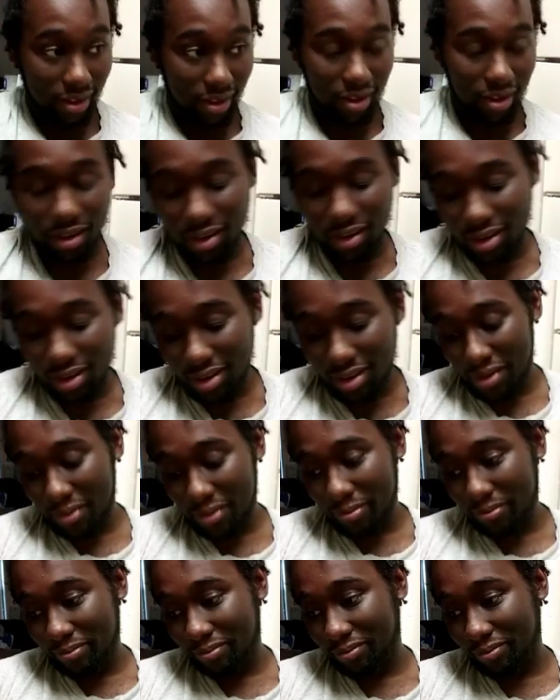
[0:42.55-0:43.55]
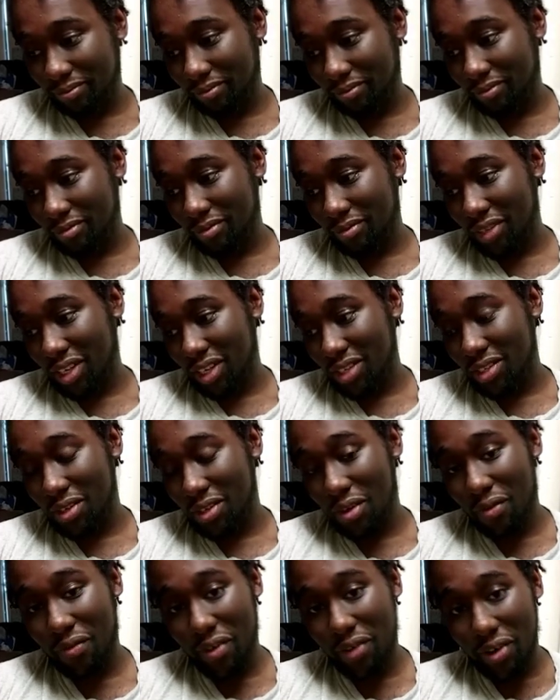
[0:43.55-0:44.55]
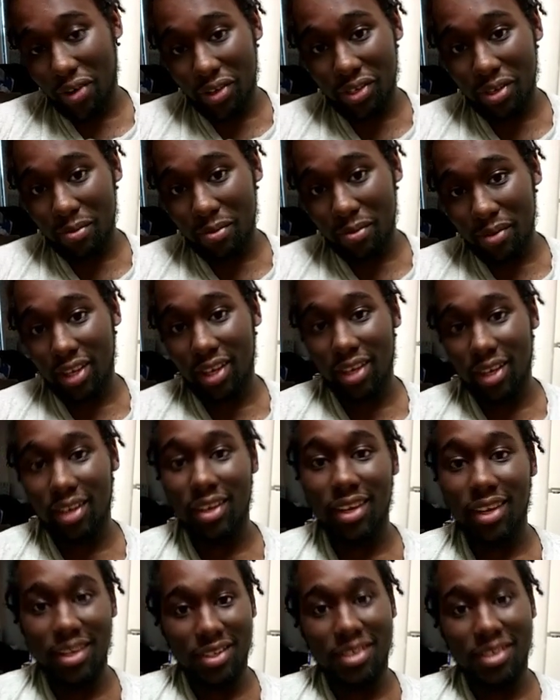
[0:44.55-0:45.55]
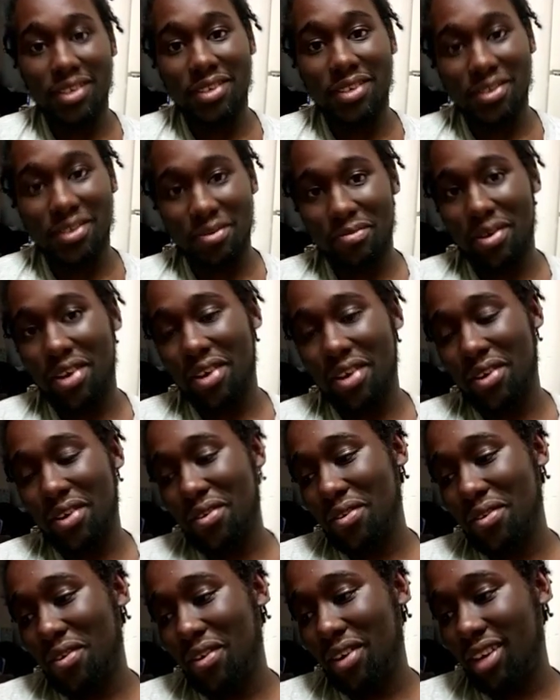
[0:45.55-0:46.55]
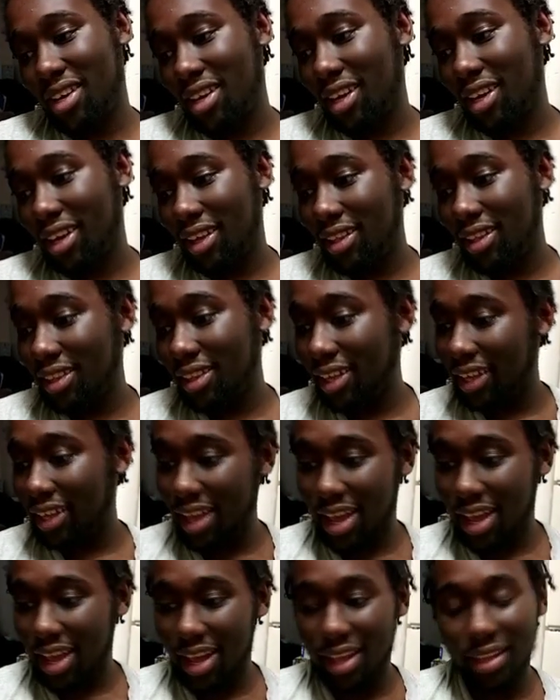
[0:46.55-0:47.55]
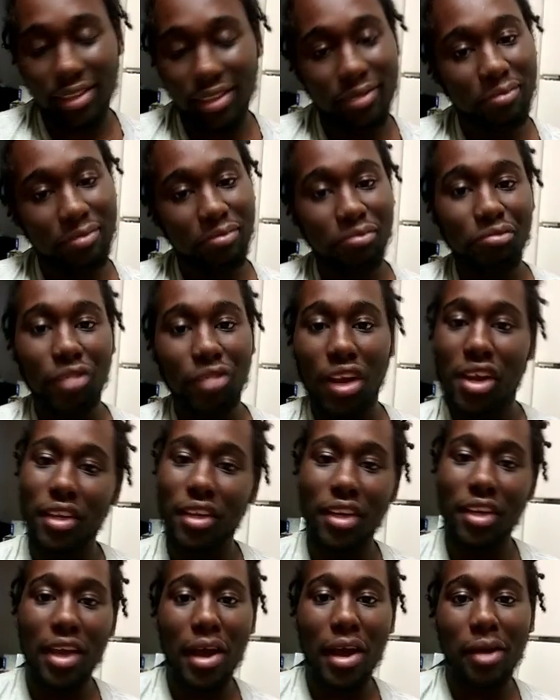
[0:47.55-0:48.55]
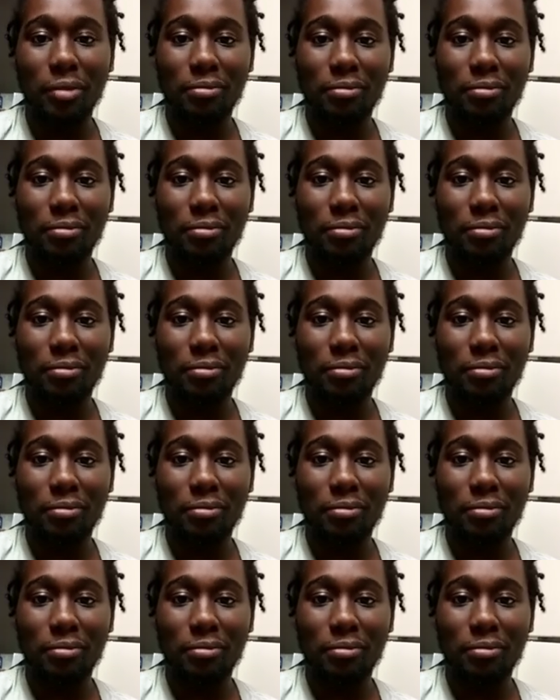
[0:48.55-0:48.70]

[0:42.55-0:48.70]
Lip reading: Um, so first I'm gonna get Destiny's opinion on it, and then, yeah.